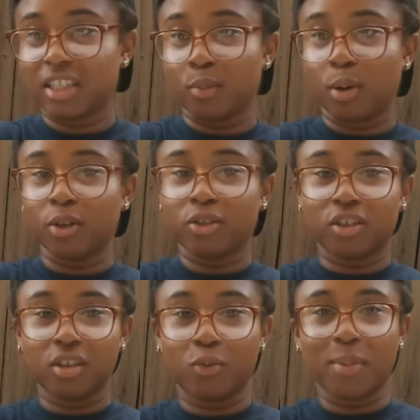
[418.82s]
it's
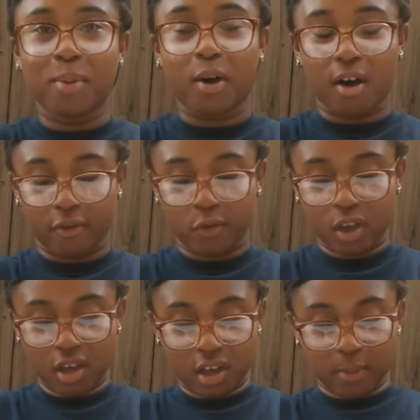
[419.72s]
supposed to rip off
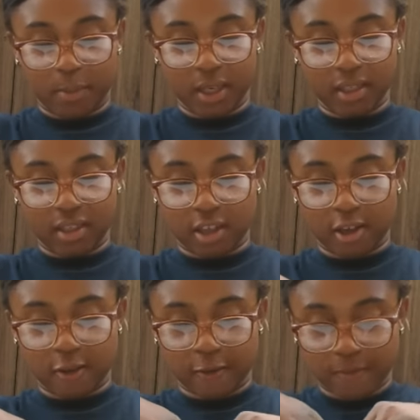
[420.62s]
a piece
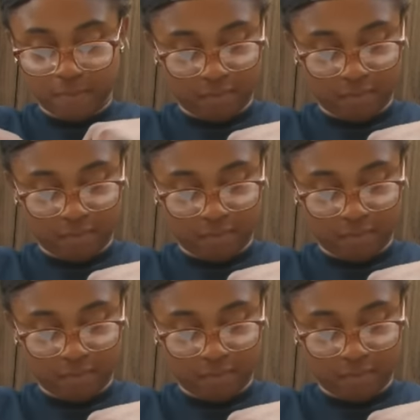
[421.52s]
of